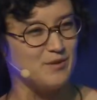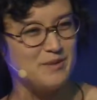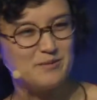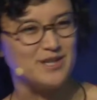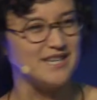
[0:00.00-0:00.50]

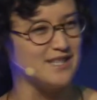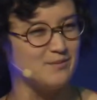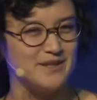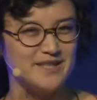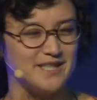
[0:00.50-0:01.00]
people could
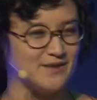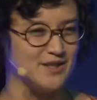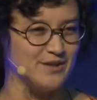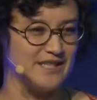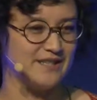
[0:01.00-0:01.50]
experience for
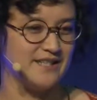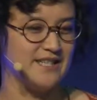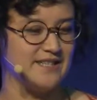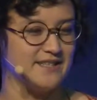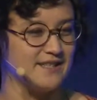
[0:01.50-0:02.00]
doing good things,